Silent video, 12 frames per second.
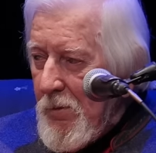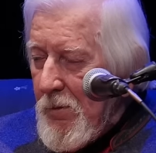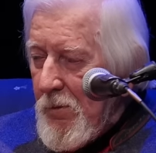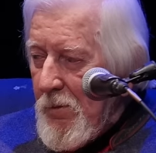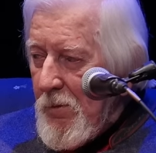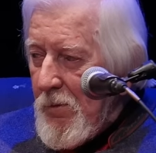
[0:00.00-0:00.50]

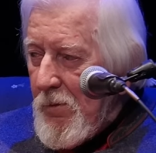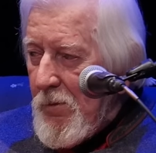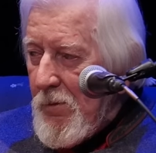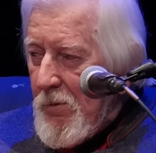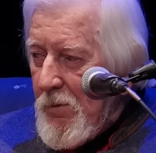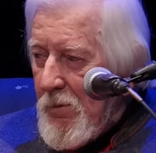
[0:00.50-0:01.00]

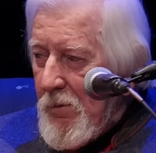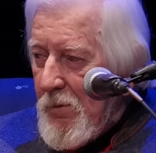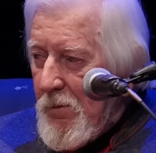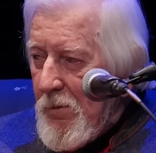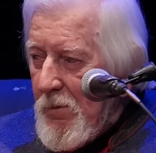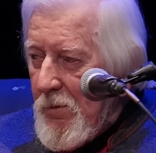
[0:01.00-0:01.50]

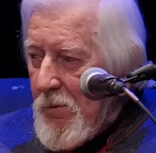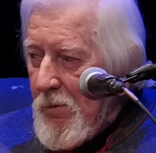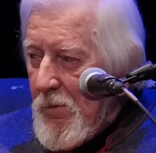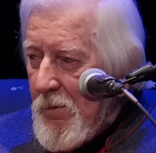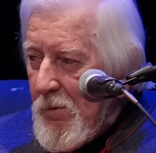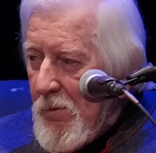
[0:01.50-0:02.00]

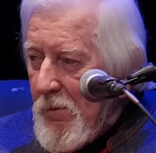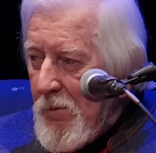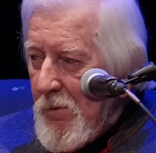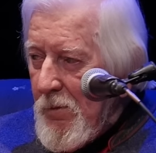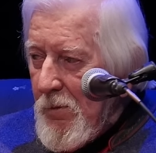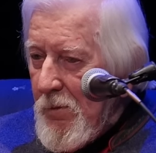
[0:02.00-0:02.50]

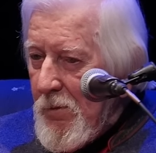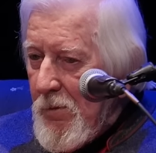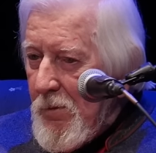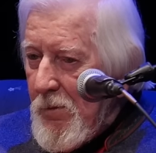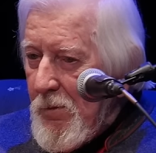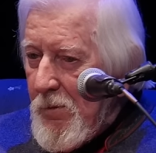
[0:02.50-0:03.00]

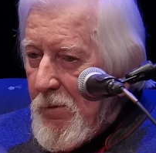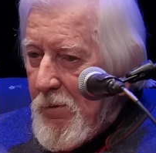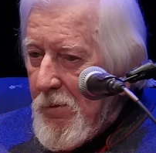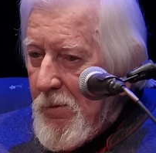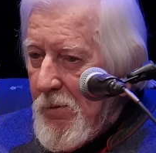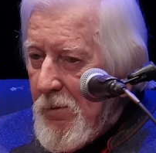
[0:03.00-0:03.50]

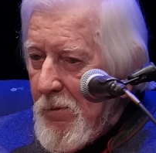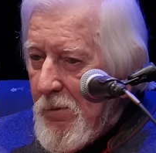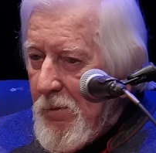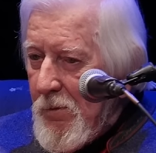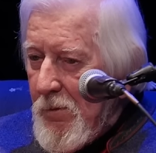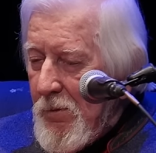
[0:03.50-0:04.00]

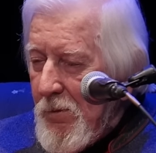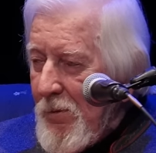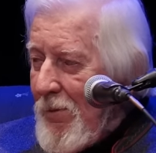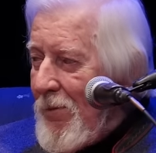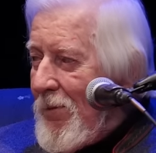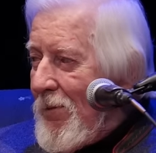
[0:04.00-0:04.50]

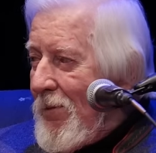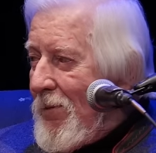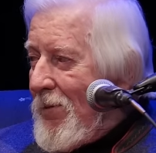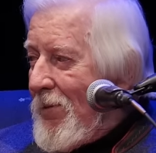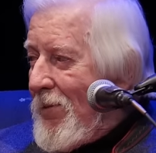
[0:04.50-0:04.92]
The person shown says nothing.